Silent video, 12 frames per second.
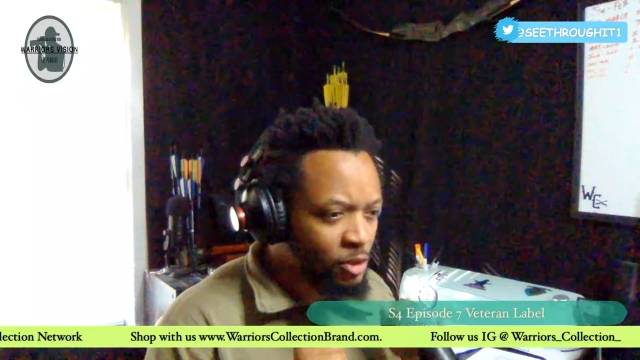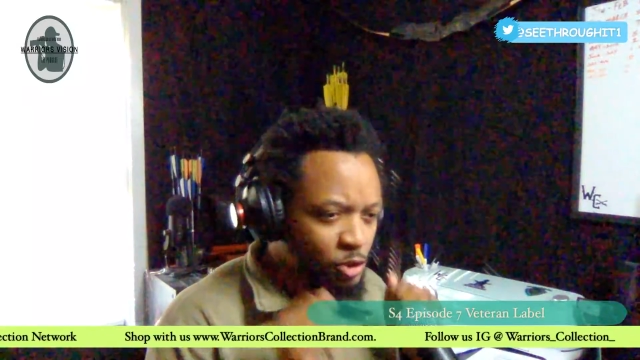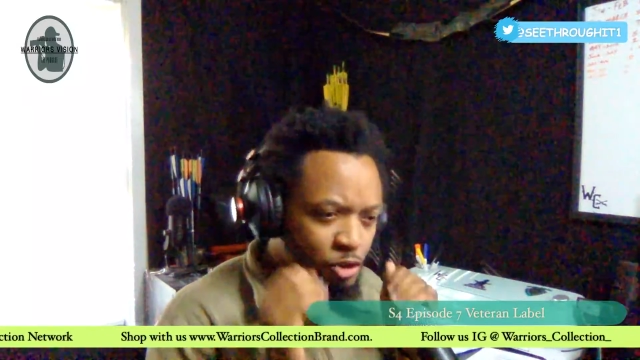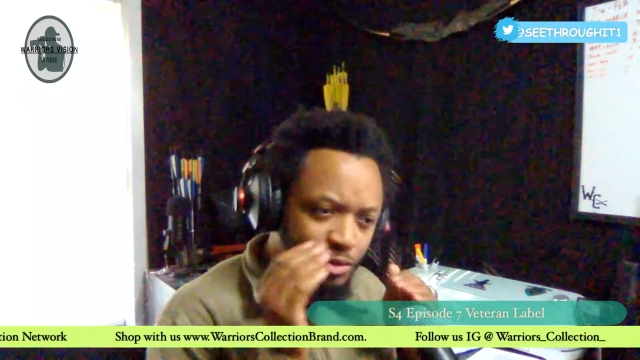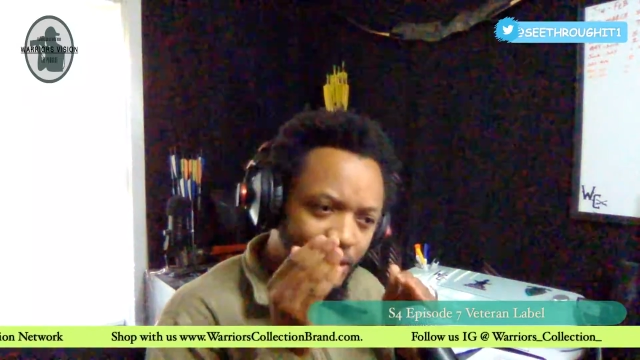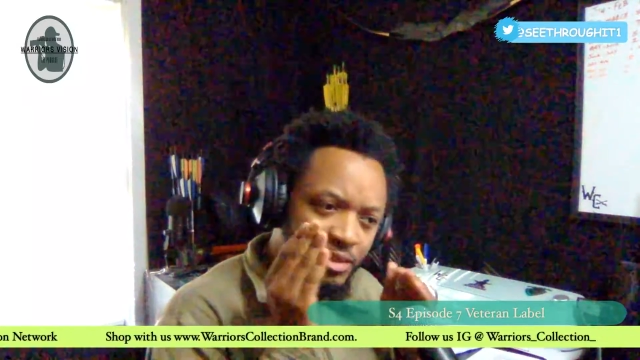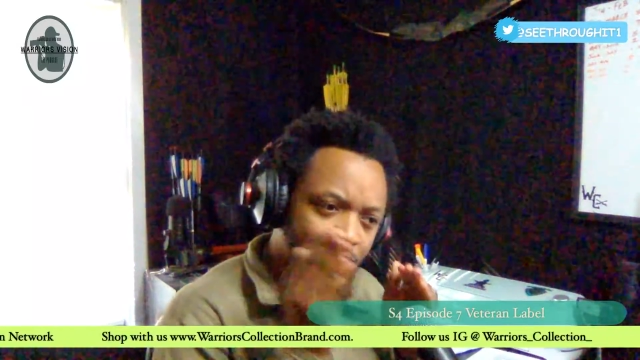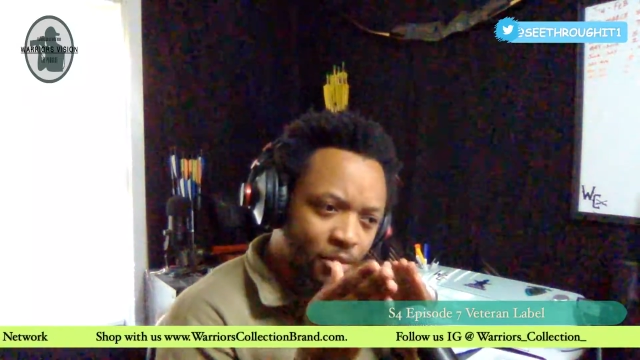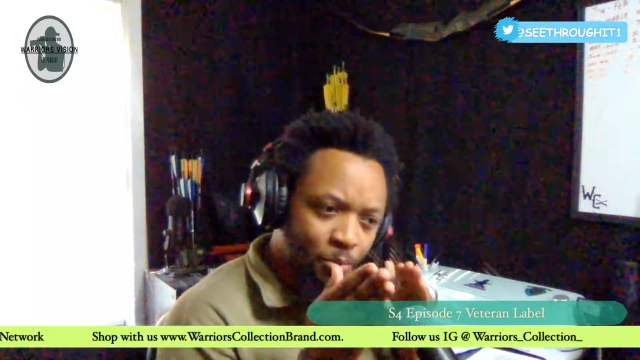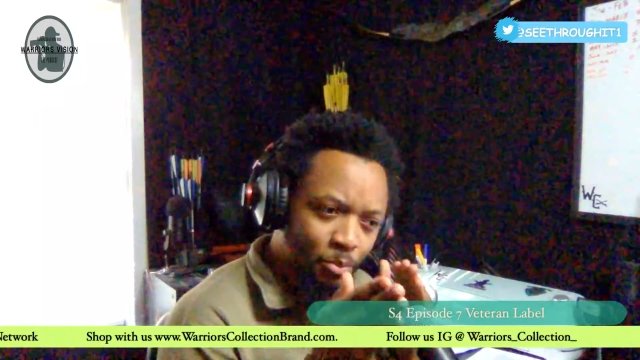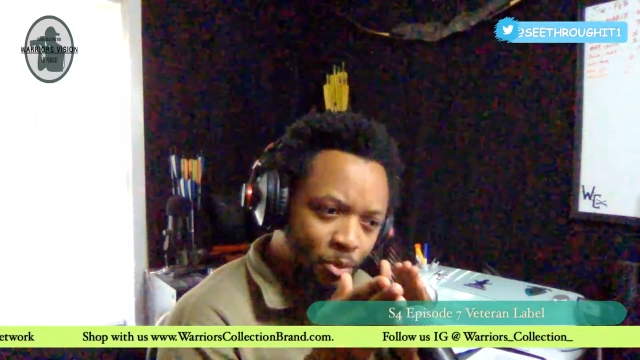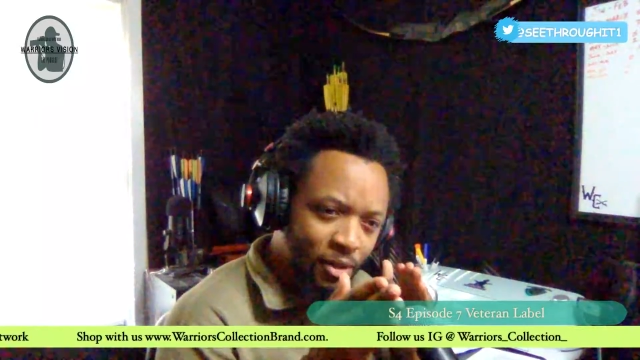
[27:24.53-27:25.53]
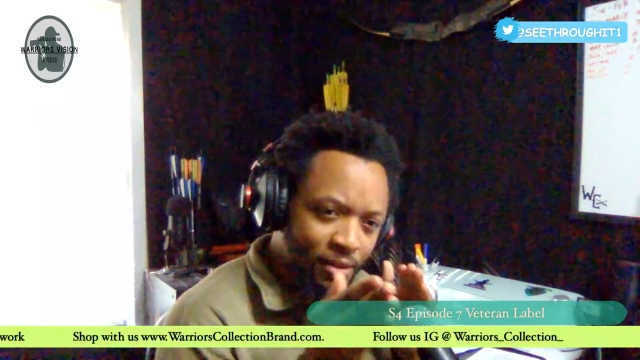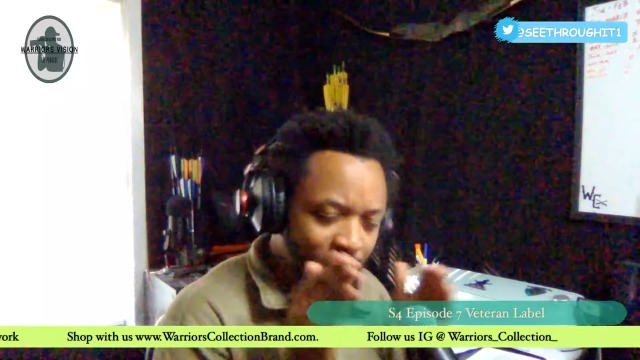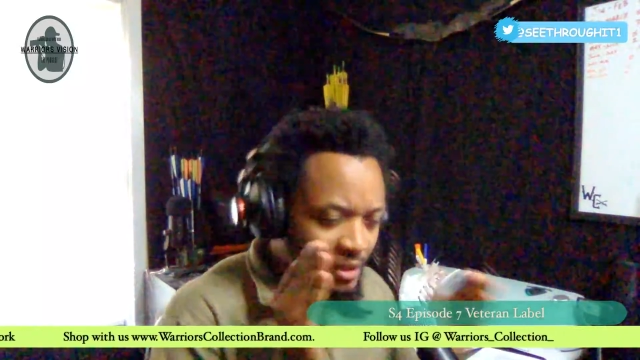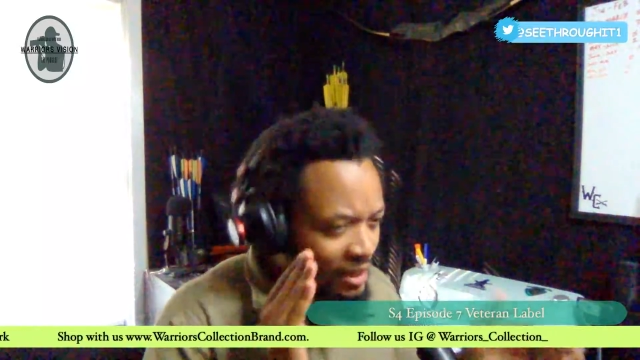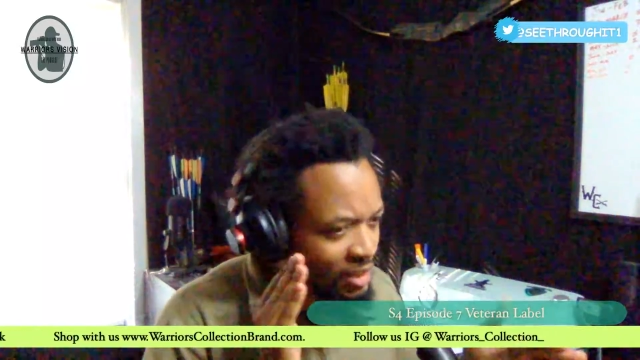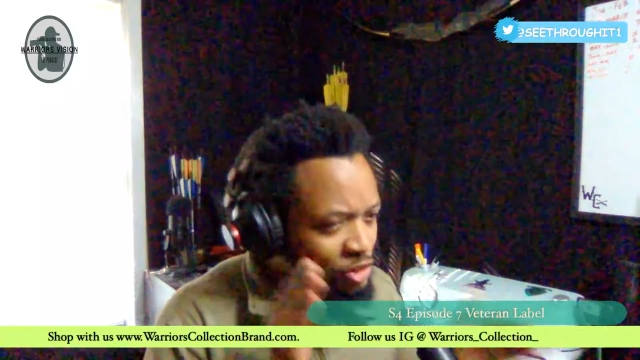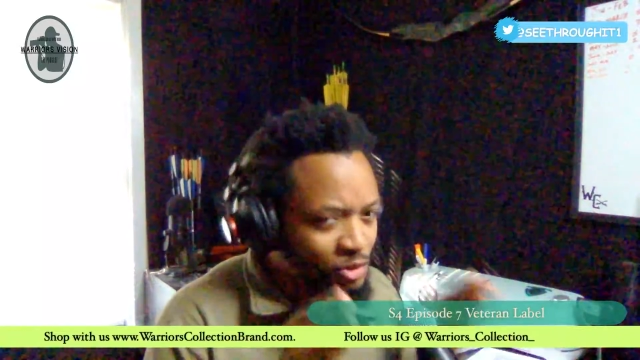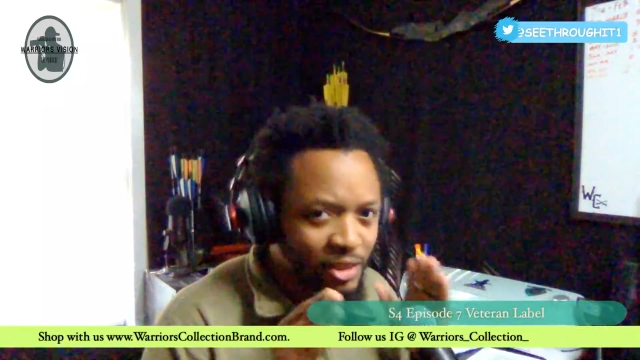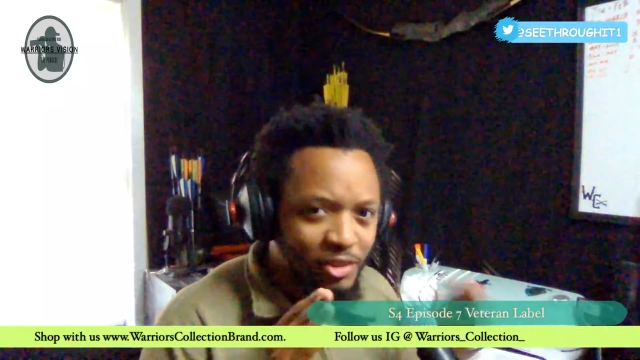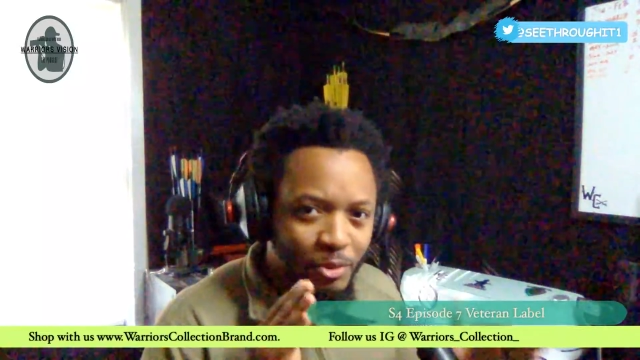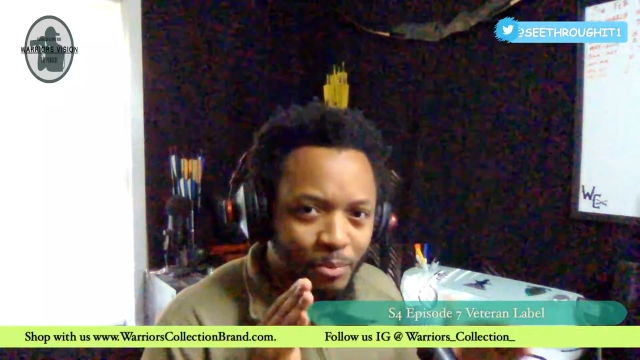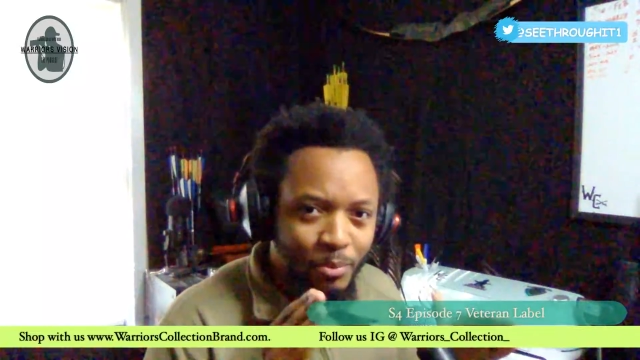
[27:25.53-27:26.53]
straight to the point, kind of
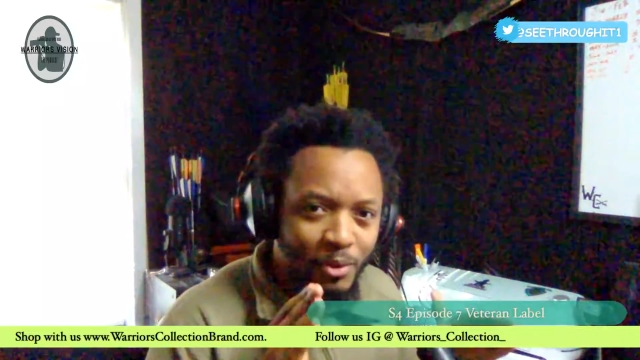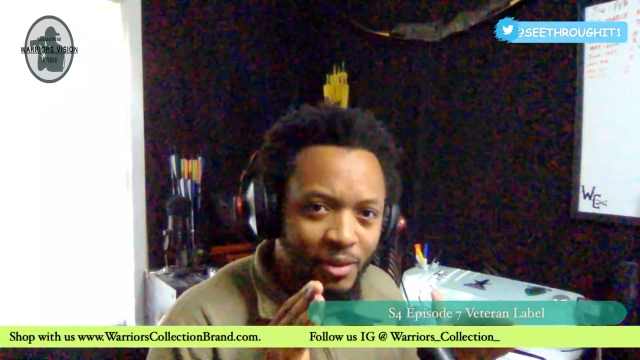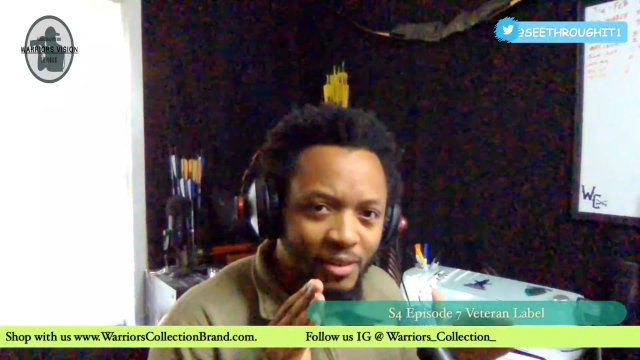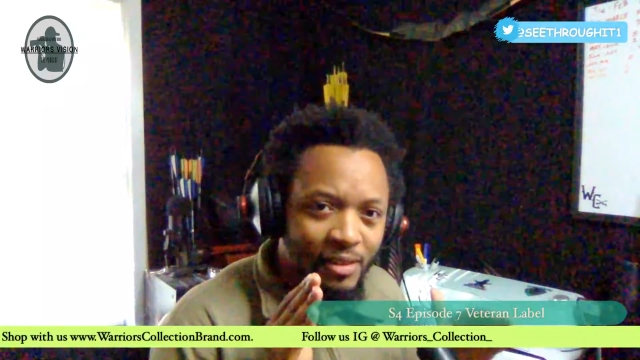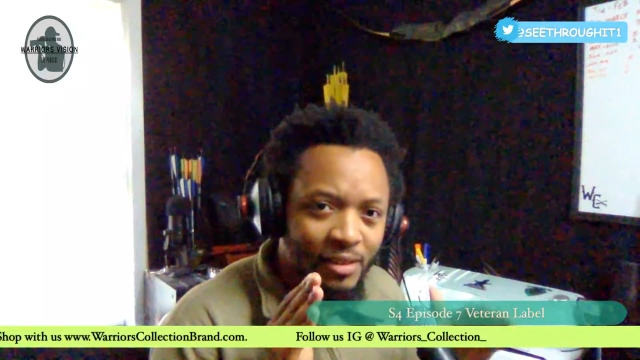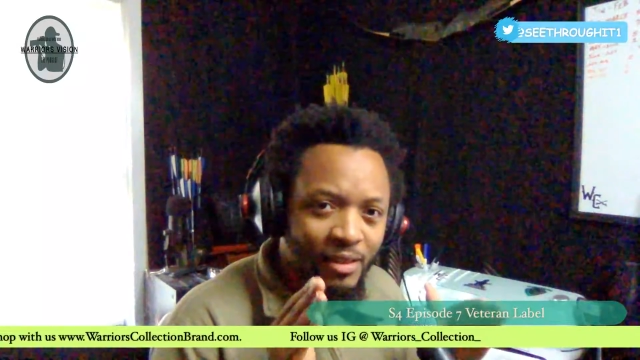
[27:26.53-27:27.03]
straight to the point.